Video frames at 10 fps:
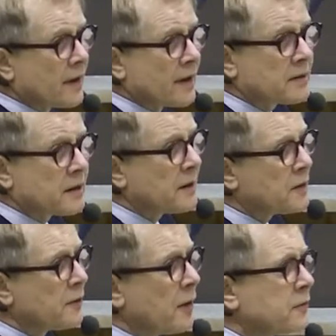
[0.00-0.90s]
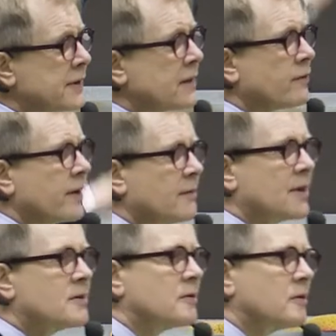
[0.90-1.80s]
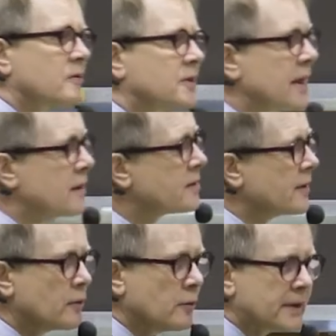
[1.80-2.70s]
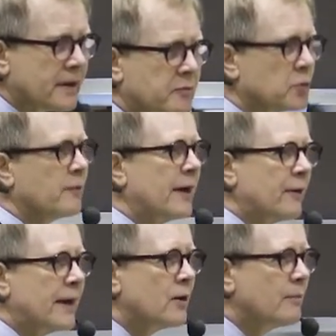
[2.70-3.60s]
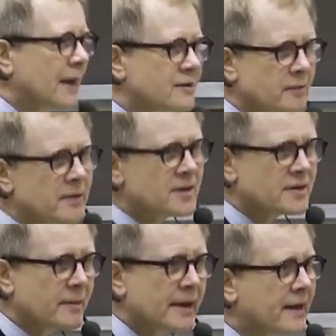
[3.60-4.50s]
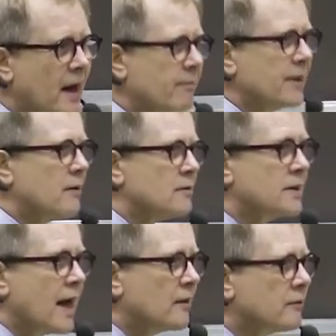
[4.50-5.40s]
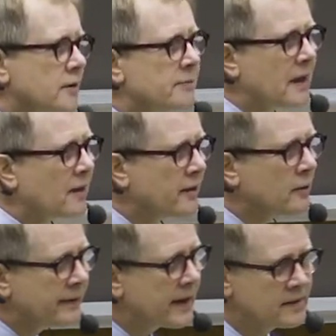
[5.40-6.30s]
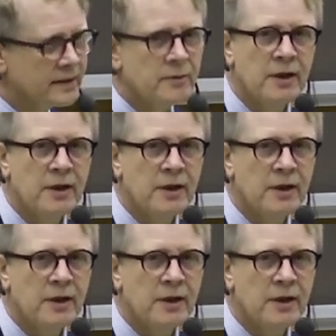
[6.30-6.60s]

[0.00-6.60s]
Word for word: You don't need very much the sort of skills in doing the two-way radio matching, which is the minicab, because the algorithmically does it.